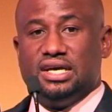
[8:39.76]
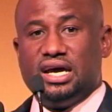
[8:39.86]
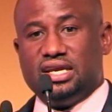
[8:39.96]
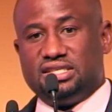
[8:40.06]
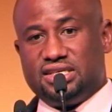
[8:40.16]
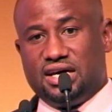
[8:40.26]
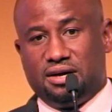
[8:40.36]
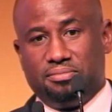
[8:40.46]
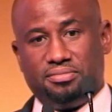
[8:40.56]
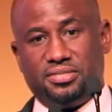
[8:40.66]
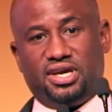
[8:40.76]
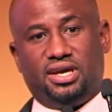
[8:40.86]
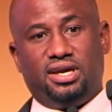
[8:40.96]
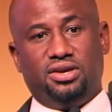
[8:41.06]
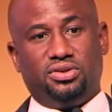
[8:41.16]
And it's,
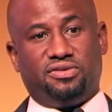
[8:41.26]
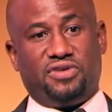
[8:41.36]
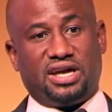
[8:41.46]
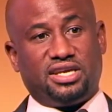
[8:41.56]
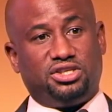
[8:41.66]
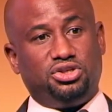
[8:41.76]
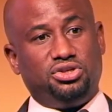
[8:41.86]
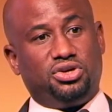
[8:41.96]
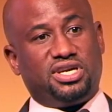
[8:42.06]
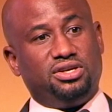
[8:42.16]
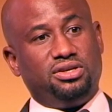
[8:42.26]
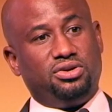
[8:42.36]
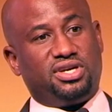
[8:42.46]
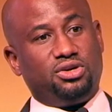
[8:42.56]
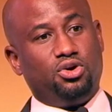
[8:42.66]
the fact that you
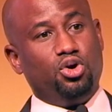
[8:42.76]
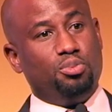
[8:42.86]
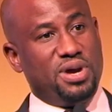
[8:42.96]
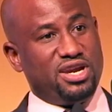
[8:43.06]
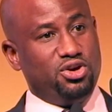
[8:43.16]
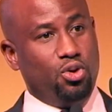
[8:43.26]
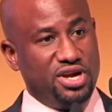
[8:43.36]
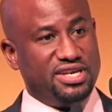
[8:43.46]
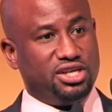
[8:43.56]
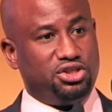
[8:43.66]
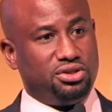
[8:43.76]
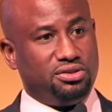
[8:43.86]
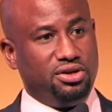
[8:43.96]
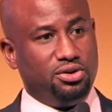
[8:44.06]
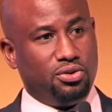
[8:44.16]
can go to bed knowing that,
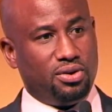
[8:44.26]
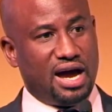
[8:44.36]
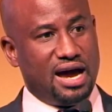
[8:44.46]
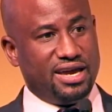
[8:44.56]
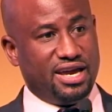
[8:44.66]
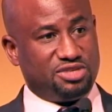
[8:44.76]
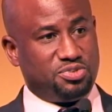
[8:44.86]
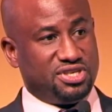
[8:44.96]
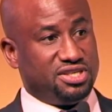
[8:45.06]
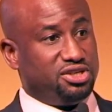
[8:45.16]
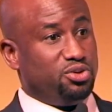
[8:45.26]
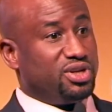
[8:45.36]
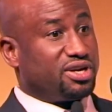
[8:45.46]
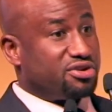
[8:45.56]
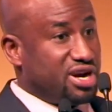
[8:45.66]
I has presented you
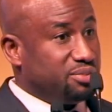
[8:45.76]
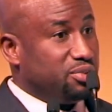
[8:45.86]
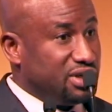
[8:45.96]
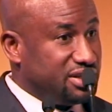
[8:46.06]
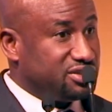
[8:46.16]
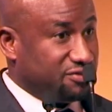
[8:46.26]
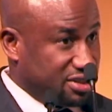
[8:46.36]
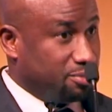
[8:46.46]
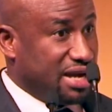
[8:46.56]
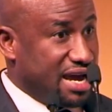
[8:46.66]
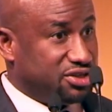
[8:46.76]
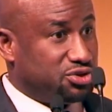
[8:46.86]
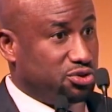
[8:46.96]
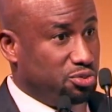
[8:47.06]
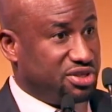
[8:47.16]
with a credible list of suppliers
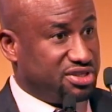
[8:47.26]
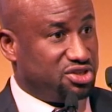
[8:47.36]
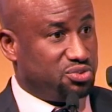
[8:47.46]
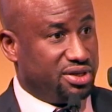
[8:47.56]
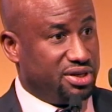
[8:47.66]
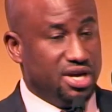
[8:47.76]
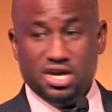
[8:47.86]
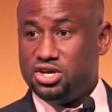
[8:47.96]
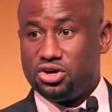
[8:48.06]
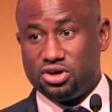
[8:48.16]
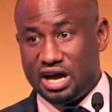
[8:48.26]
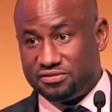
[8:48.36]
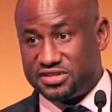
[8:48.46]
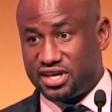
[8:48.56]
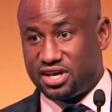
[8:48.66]
to do business with. You're not going to
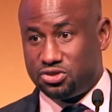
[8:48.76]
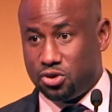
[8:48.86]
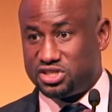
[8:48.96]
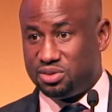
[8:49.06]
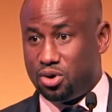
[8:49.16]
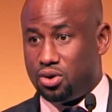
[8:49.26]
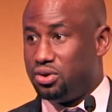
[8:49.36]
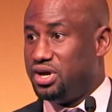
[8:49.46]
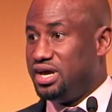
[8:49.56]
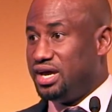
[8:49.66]
have second thoughts about,